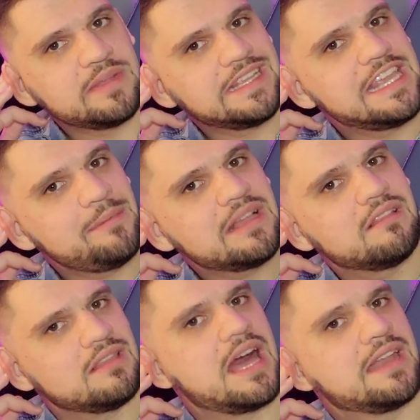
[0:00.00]
been keeping a
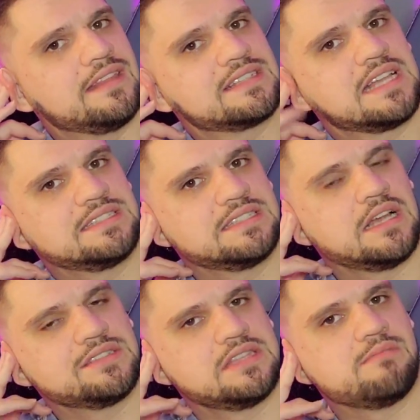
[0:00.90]
lot of these kinds of
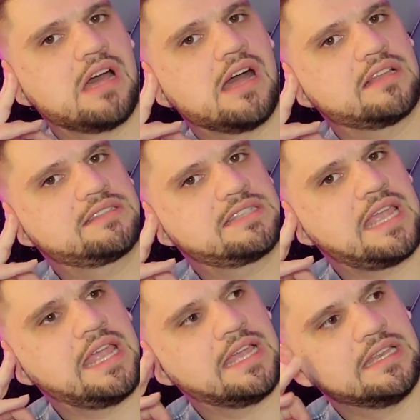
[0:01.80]
dolls in the box,
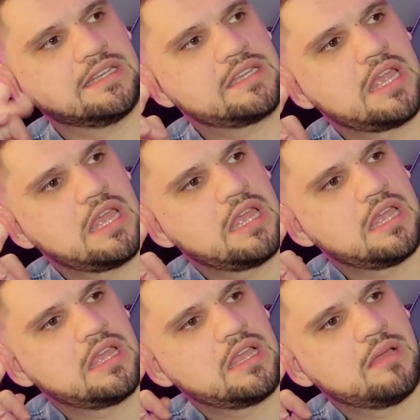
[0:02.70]
and
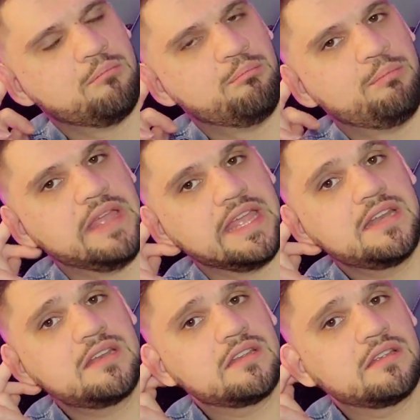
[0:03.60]

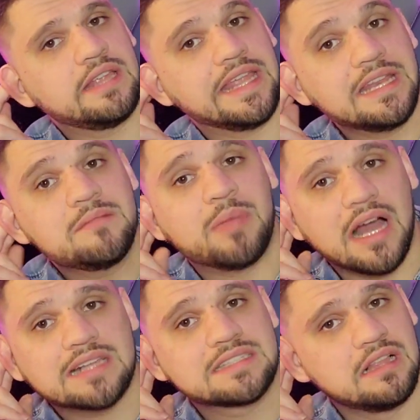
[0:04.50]
in
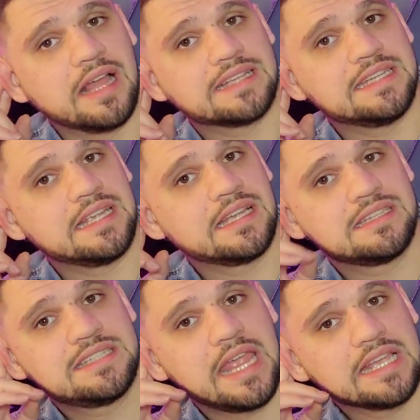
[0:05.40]
box
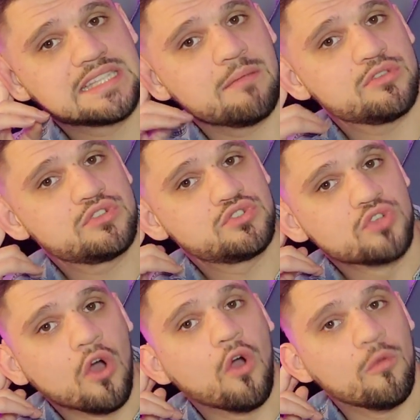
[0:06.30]
collecting takes up
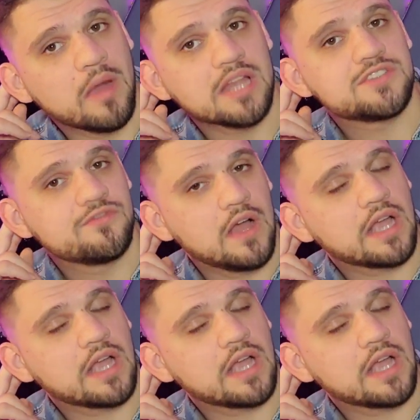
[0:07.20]
so much